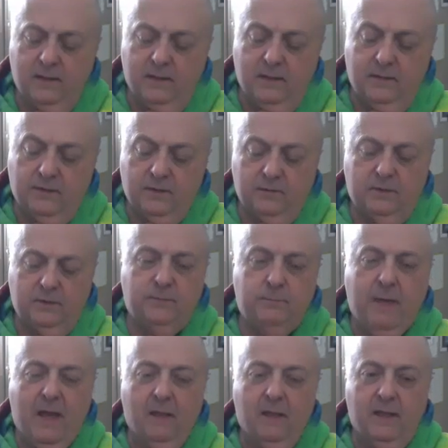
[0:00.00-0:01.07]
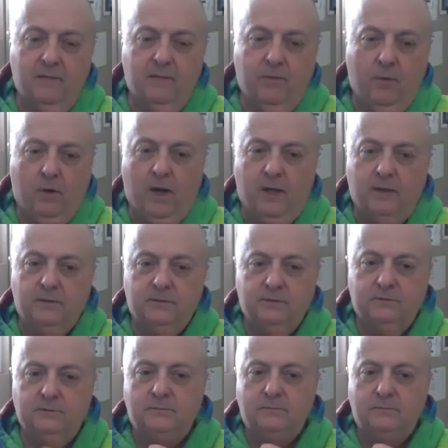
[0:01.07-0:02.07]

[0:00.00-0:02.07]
so spell it for us.